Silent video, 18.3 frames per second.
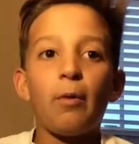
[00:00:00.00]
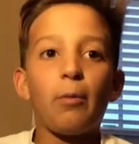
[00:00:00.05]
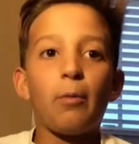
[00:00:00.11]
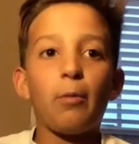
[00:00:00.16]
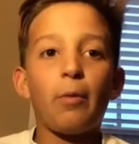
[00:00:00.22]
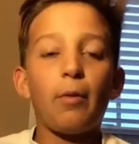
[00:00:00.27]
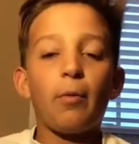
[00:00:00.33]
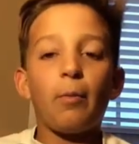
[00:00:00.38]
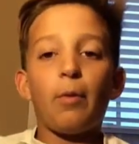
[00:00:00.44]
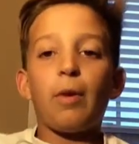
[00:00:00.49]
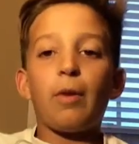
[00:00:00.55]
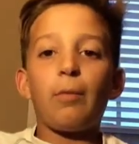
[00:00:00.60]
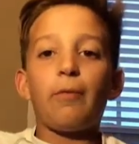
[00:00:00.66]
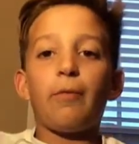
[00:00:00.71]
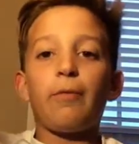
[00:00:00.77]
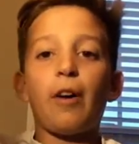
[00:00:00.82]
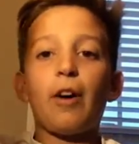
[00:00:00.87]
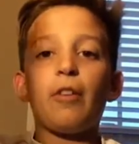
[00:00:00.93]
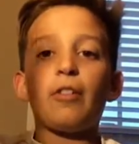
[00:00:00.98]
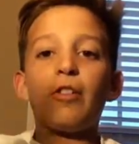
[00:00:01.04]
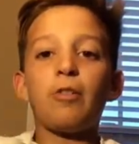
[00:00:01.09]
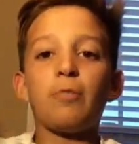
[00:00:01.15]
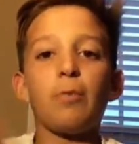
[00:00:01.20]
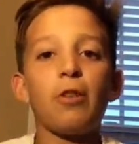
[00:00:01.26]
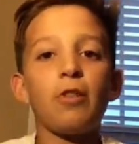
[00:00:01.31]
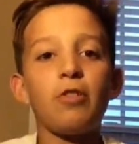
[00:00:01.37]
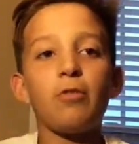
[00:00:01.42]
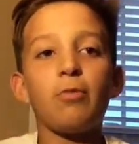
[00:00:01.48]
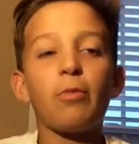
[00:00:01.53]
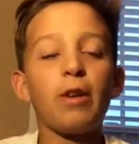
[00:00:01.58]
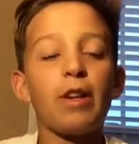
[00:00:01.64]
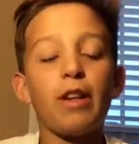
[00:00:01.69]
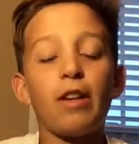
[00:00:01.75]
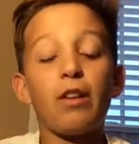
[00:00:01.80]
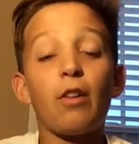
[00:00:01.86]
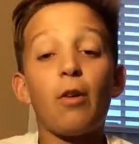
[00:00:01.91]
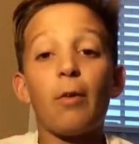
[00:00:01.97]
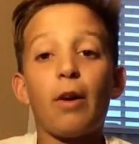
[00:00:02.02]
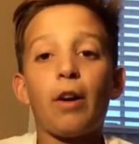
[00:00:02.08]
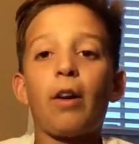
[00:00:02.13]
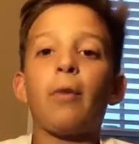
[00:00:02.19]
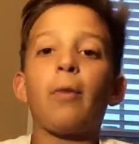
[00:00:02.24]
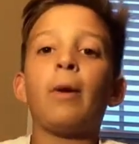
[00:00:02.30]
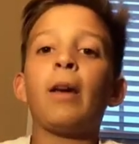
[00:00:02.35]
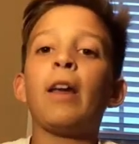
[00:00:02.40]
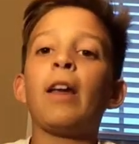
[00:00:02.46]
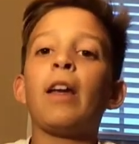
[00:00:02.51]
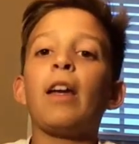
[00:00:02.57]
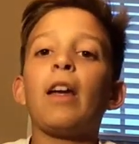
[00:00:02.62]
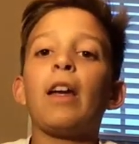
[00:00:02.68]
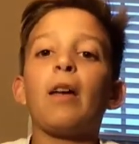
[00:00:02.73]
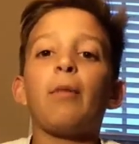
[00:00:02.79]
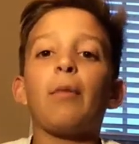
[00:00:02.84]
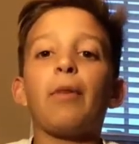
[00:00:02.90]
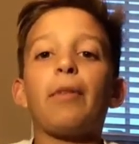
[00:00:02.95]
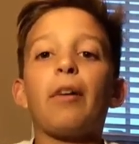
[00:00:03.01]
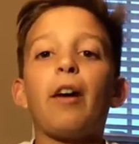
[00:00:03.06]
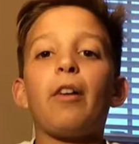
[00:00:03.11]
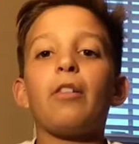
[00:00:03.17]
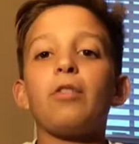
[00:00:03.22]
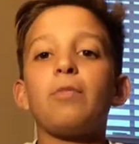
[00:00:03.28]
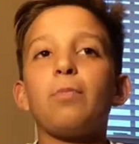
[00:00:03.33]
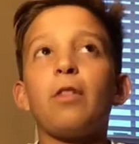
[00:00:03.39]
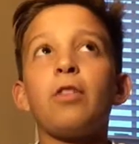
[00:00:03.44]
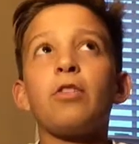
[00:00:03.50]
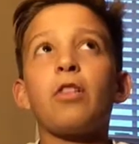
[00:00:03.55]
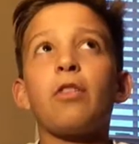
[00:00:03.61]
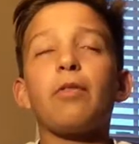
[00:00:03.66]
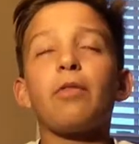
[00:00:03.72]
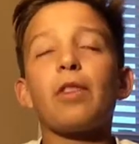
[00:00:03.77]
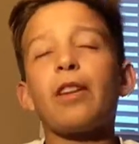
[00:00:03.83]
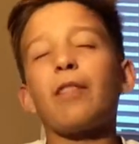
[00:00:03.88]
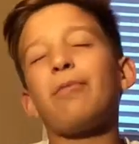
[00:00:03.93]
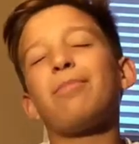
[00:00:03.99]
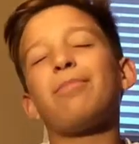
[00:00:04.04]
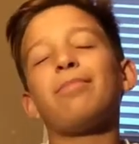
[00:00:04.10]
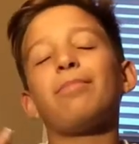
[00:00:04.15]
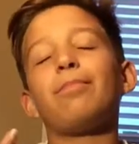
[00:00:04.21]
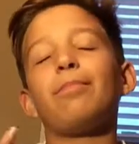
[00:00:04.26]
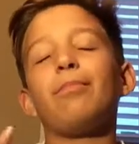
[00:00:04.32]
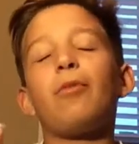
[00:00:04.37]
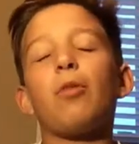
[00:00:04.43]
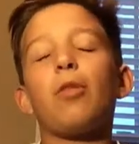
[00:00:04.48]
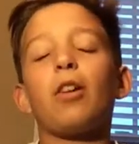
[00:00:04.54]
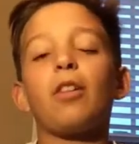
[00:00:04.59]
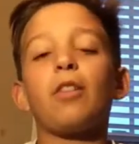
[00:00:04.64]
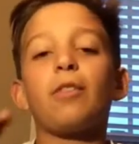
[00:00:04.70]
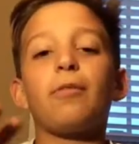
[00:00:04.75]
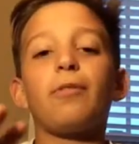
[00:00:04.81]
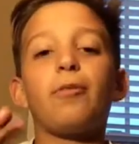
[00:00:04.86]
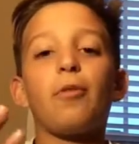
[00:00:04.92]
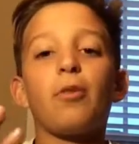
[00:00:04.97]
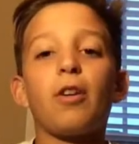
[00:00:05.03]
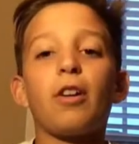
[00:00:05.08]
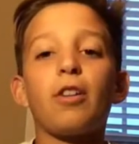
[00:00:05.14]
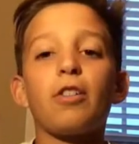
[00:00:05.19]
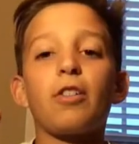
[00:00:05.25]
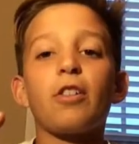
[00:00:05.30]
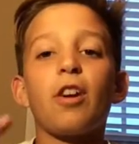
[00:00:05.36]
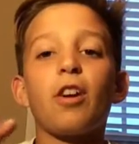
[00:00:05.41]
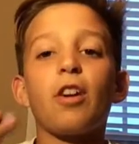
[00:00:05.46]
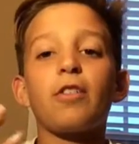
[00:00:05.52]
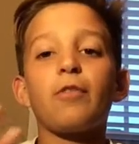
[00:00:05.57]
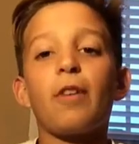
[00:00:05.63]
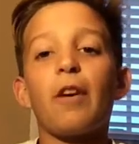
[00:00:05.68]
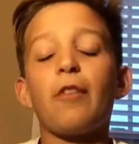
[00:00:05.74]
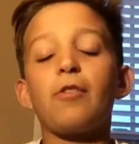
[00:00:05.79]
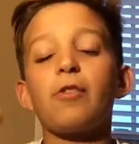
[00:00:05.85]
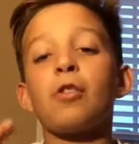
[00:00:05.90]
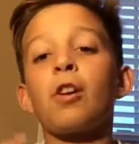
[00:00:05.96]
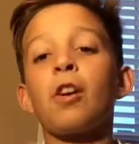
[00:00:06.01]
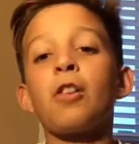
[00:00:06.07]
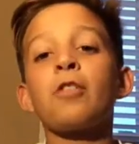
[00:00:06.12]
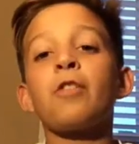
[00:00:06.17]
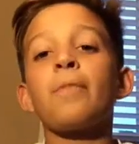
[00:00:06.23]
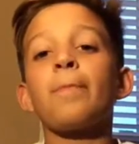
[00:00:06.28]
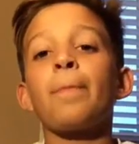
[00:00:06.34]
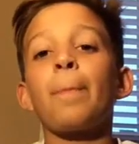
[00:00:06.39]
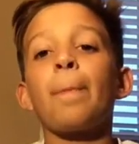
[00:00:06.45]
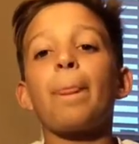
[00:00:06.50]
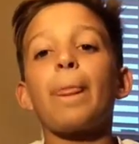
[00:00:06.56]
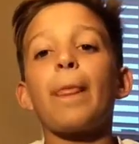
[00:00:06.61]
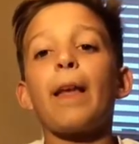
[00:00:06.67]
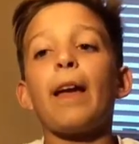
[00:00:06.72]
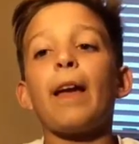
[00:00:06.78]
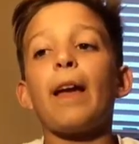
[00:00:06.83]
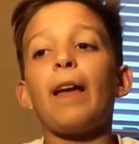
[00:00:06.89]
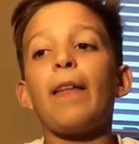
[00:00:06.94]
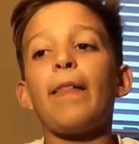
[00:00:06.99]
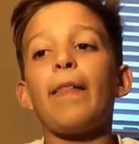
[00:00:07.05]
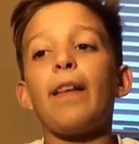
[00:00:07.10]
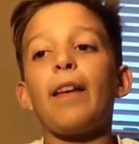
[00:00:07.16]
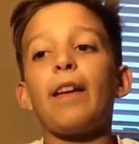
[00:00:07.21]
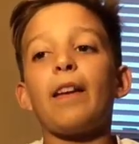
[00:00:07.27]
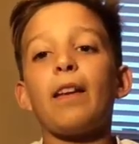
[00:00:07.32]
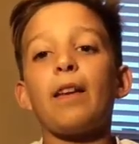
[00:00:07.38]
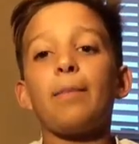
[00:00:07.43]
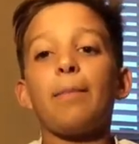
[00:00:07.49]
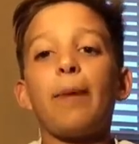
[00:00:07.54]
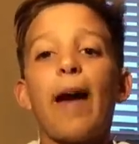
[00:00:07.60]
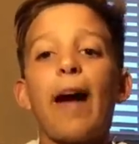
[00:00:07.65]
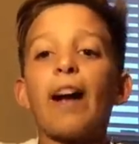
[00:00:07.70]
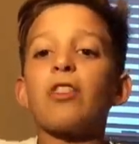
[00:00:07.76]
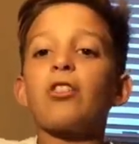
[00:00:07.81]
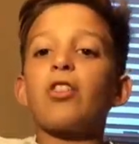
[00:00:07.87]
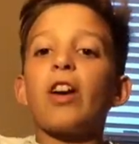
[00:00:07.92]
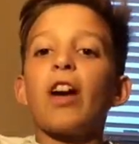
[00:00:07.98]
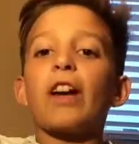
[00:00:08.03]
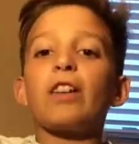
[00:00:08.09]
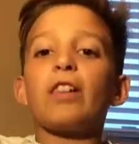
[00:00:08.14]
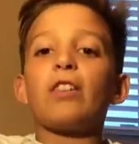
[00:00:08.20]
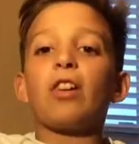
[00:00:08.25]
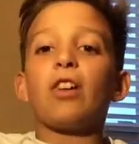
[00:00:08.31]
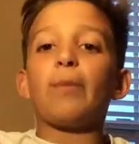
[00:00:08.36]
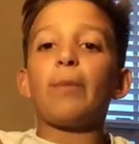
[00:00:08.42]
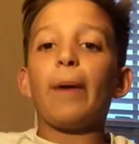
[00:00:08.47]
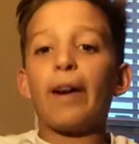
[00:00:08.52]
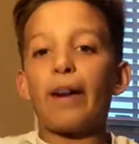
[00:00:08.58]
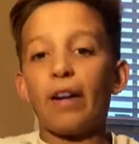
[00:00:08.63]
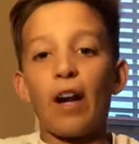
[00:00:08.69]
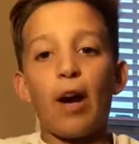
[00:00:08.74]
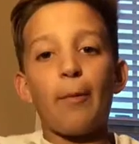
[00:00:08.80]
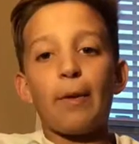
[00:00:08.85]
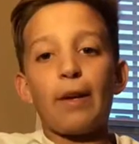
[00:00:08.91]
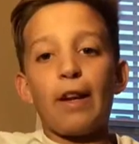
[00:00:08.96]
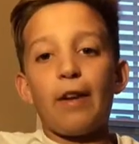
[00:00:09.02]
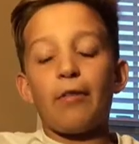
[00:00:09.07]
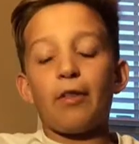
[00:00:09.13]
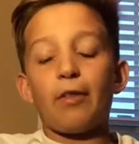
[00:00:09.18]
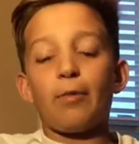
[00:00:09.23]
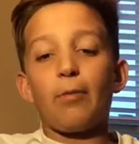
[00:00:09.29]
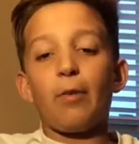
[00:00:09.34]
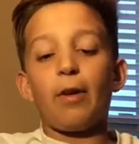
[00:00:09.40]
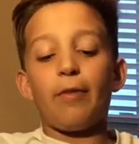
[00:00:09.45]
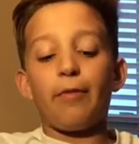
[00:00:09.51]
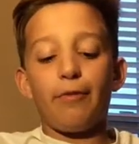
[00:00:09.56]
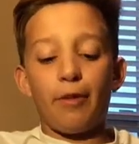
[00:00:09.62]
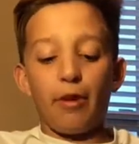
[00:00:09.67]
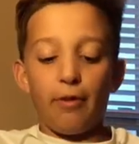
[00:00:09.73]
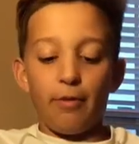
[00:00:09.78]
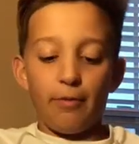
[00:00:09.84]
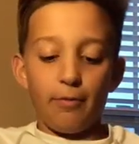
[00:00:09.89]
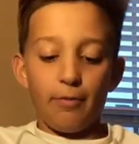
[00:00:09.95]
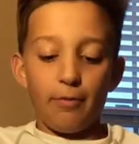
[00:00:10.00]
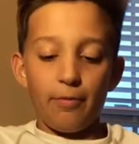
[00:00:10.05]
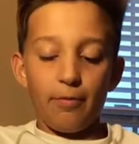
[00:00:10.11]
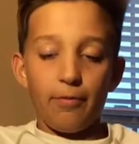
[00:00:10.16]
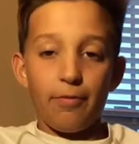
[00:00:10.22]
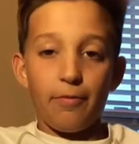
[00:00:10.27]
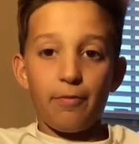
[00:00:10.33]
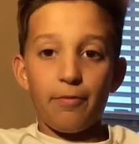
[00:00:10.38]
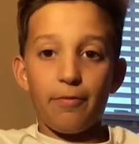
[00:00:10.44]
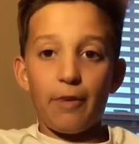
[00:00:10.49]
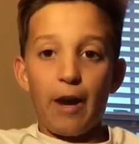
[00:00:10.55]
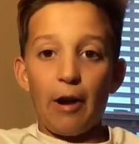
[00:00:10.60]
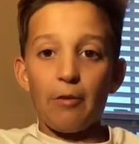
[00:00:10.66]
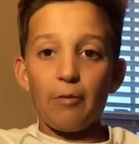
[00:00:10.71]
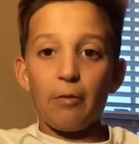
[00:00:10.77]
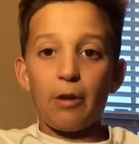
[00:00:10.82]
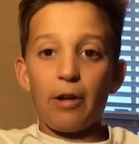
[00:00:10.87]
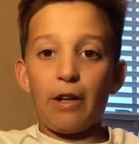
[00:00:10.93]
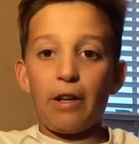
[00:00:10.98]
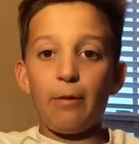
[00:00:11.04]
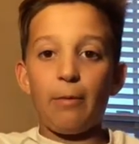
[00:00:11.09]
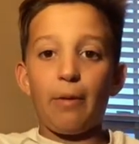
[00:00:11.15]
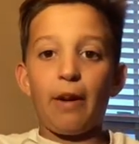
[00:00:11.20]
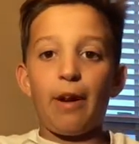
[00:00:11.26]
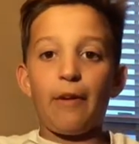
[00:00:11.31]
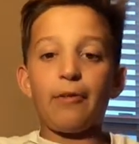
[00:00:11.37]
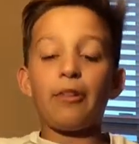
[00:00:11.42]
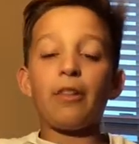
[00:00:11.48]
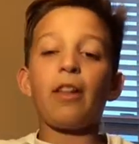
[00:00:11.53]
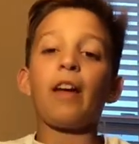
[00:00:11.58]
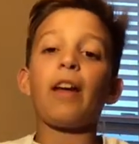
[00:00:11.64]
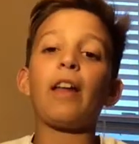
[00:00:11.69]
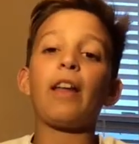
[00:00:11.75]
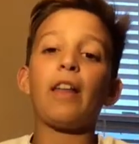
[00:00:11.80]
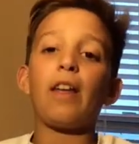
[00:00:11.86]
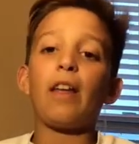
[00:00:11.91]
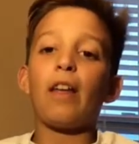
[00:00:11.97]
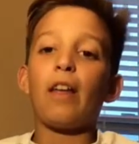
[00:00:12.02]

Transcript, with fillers: When we followed his blood, we didn't know where he went. We followed his blood trail for like 400, 400 yards, 500 yards, and then he backtracked and turned back around. We never went, felt, found where he went after that.